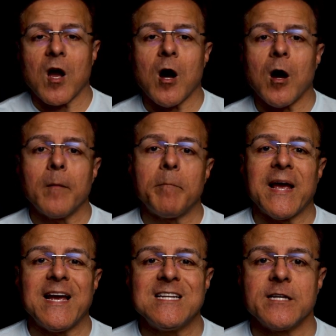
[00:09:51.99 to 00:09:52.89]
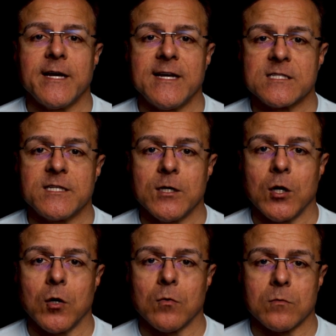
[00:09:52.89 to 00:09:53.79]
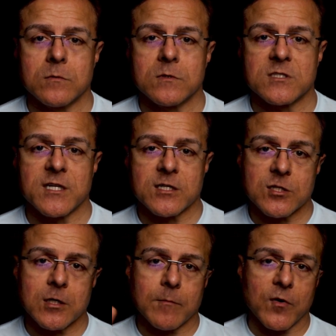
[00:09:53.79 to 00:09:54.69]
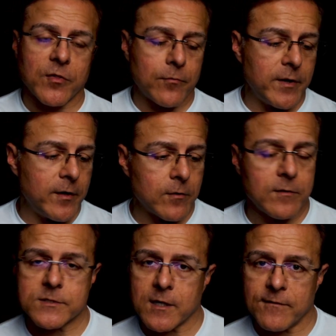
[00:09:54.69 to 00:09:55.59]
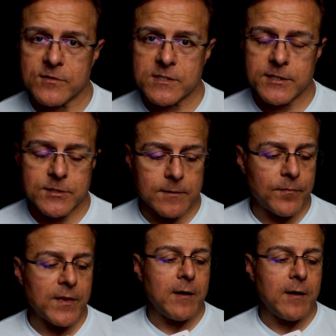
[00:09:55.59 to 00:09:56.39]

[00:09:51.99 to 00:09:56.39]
On-page SEO, section number 3 here on this conversation.